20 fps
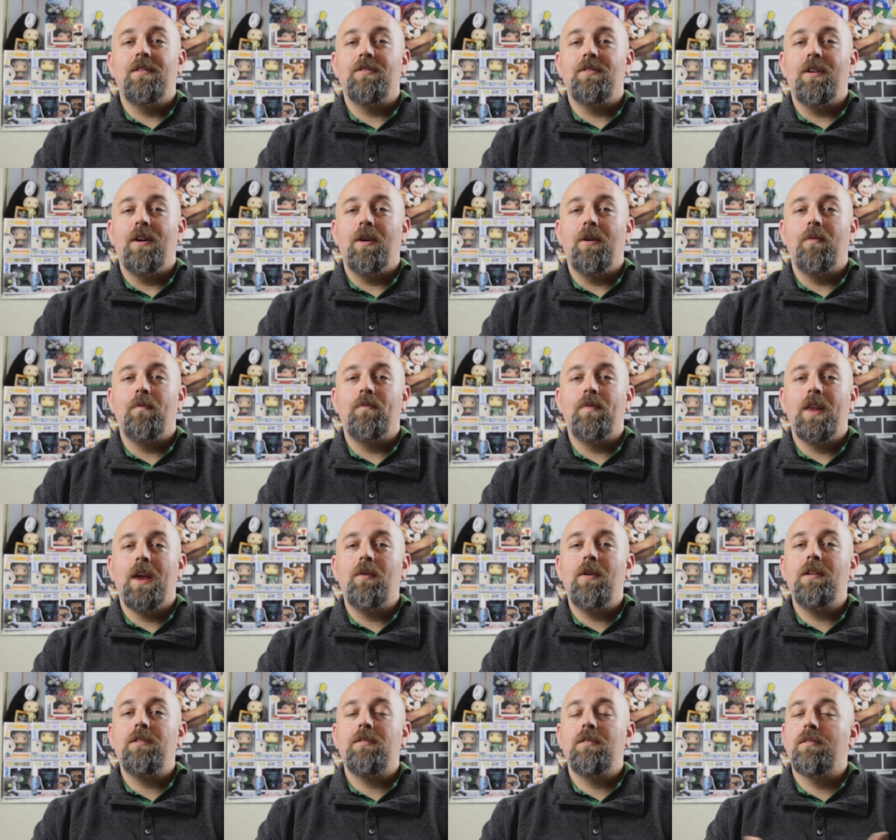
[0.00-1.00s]
So
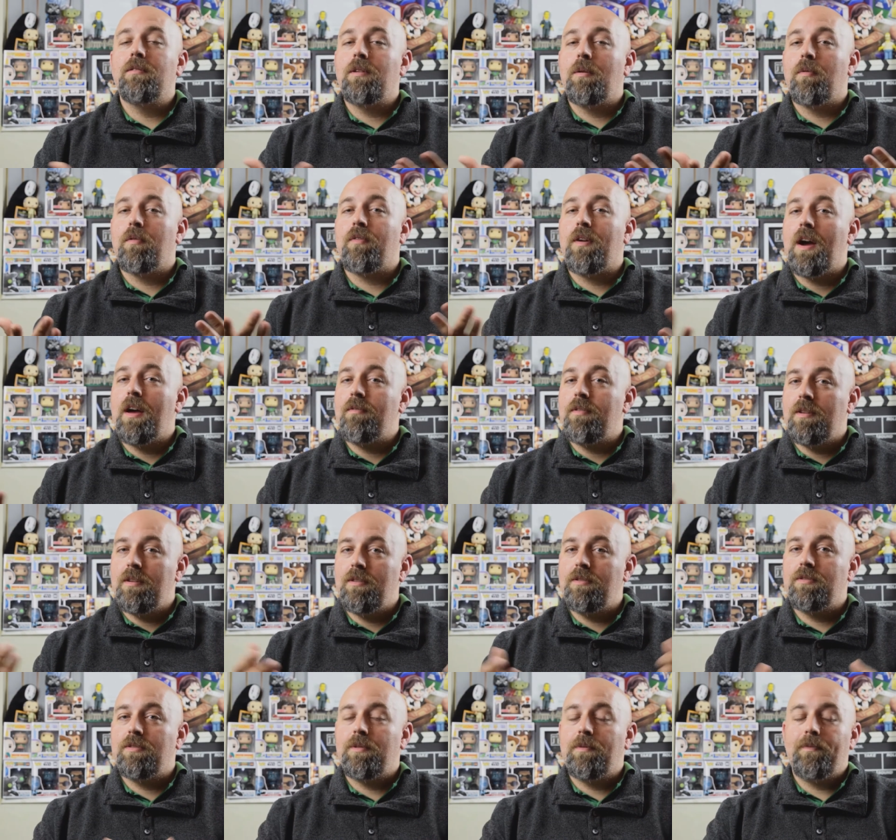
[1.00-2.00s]
anyways, number five
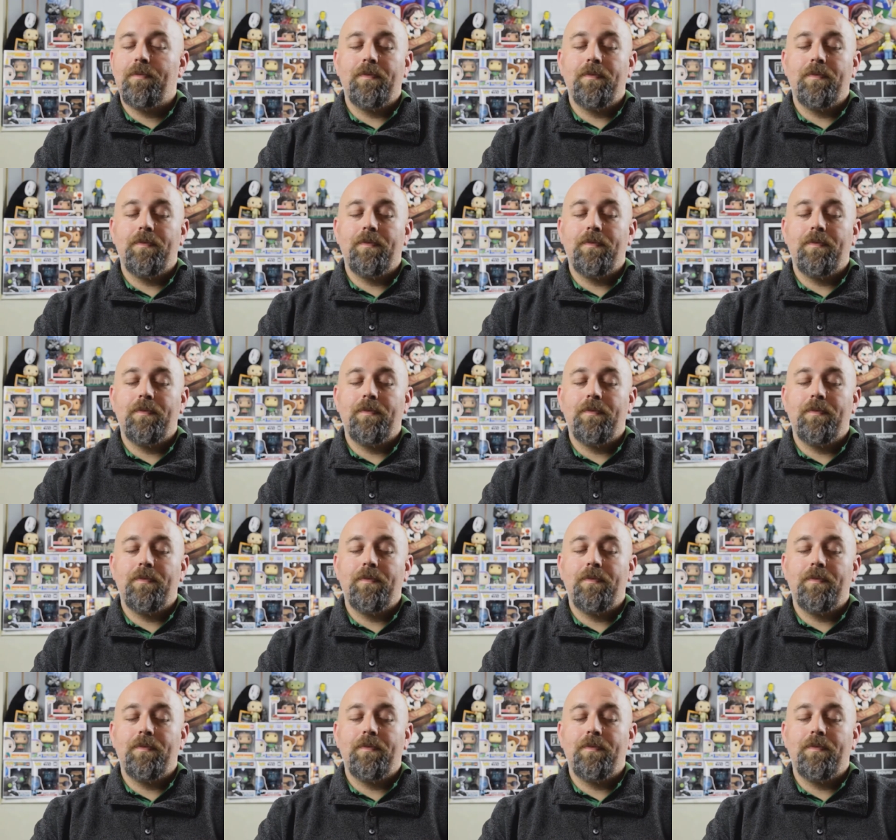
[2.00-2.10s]
is.